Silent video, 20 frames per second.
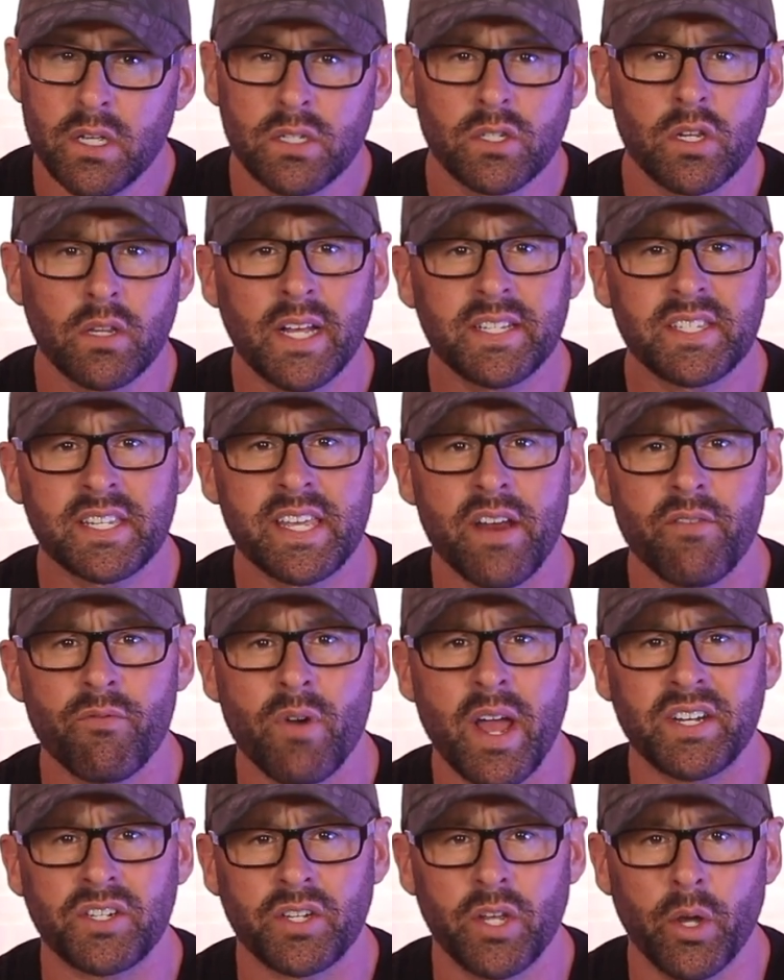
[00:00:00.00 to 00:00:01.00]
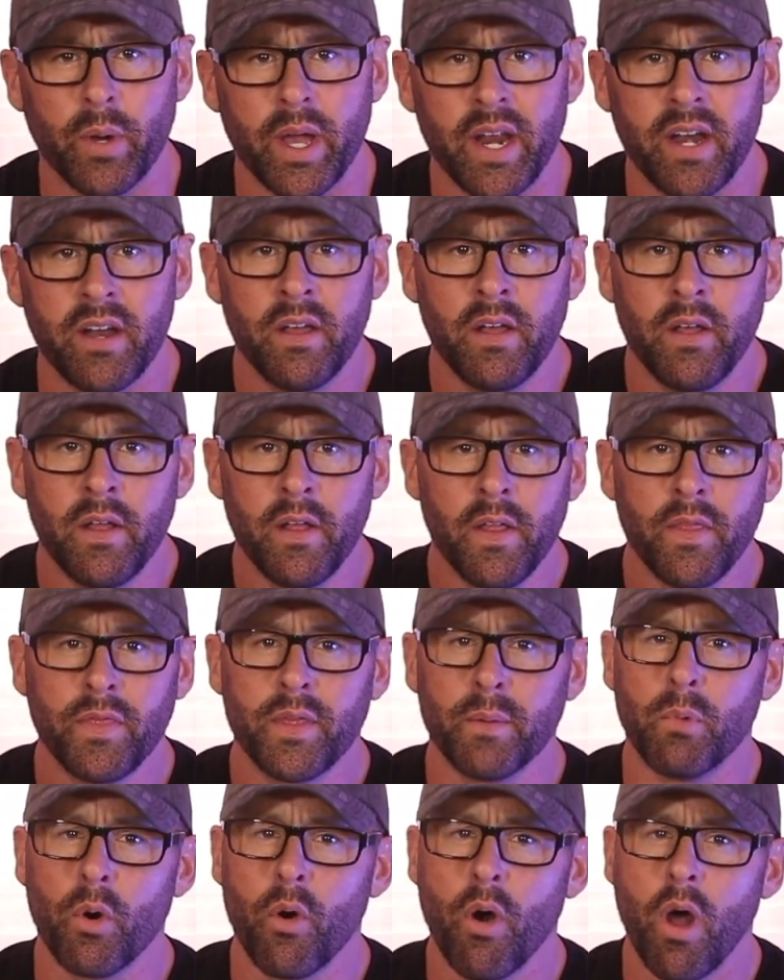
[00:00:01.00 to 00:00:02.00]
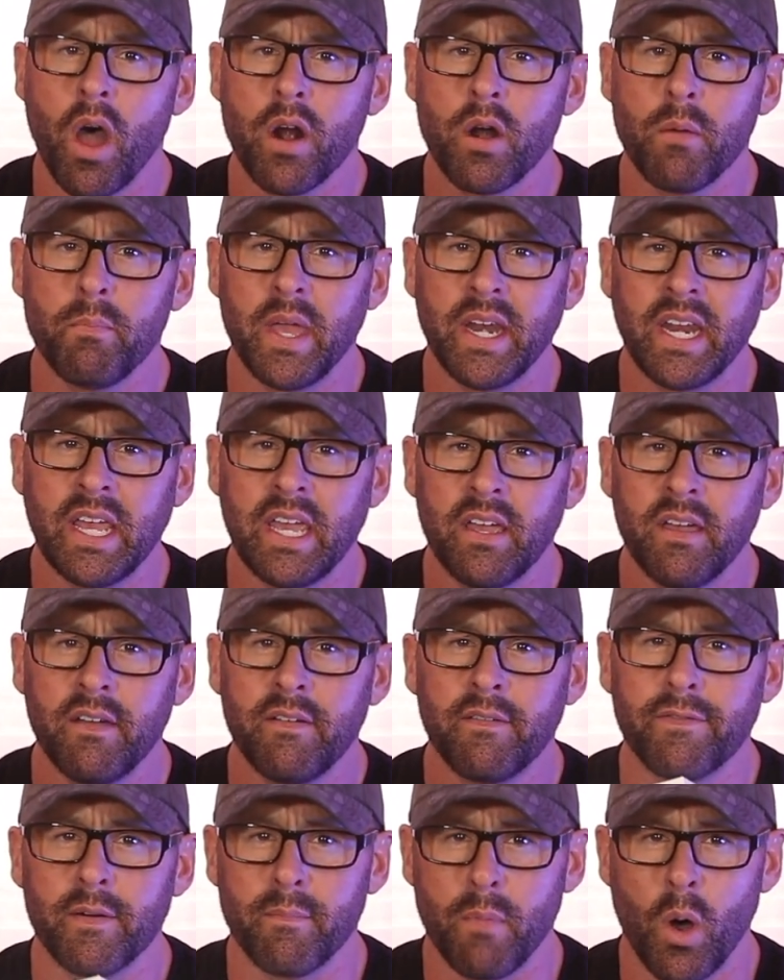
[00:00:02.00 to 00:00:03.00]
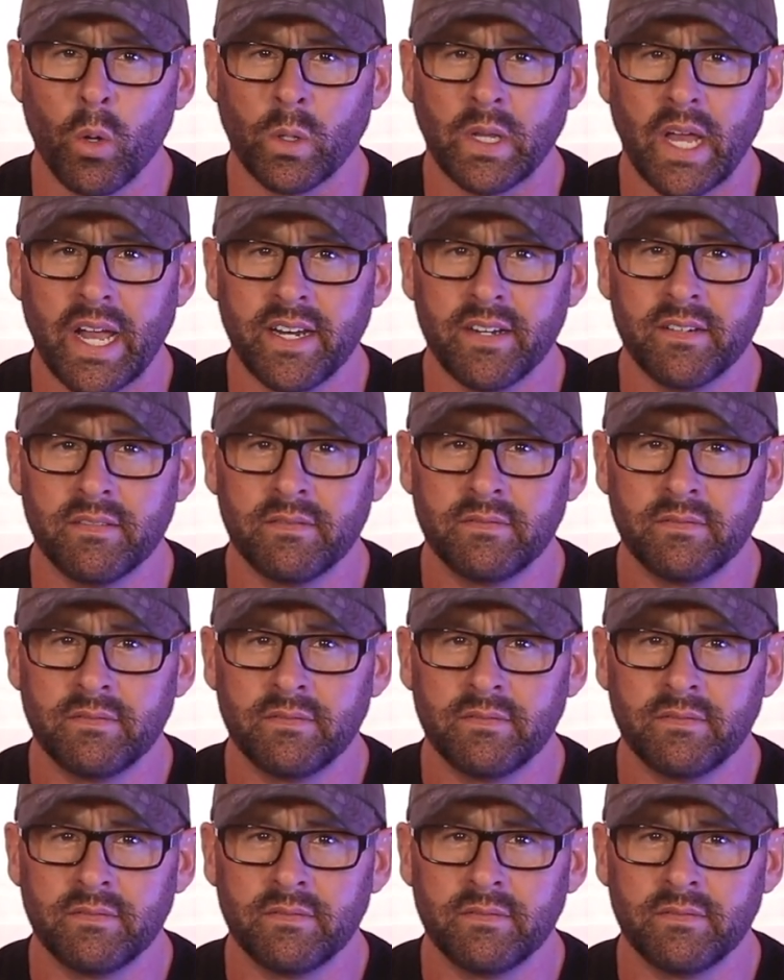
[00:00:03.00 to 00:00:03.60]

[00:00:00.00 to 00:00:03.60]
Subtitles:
So let's get right to it. The Marauder Mini from Olight.